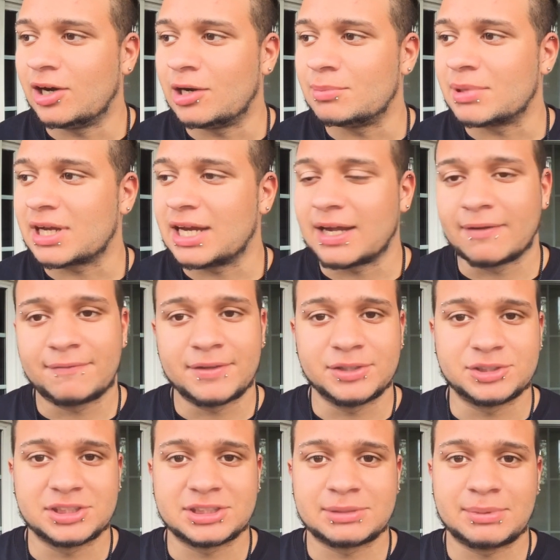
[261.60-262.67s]
It kind of feels
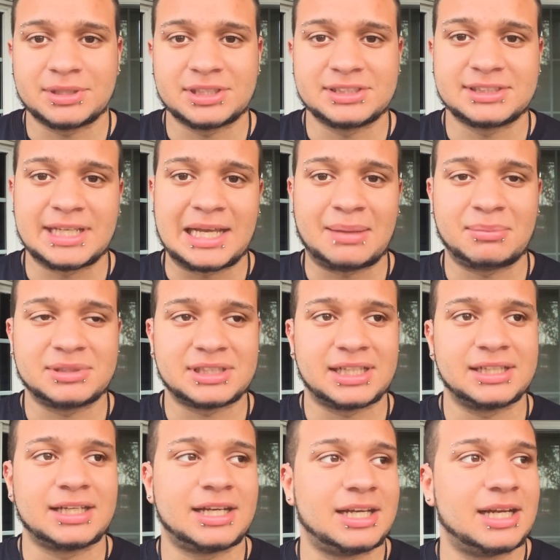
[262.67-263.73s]
just about the same because I
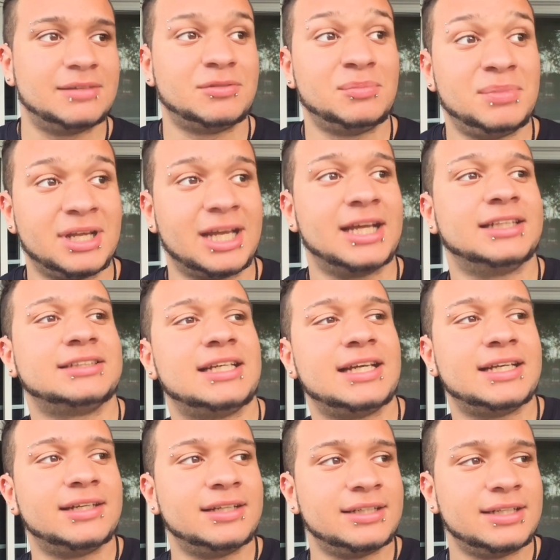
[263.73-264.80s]
kind of have a big ass
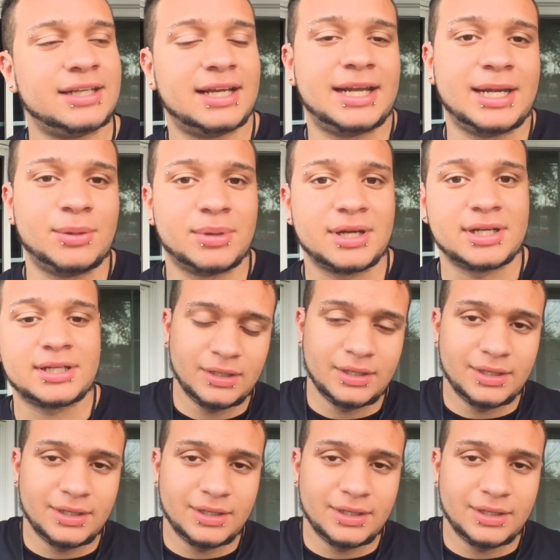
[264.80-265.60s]
head anyway.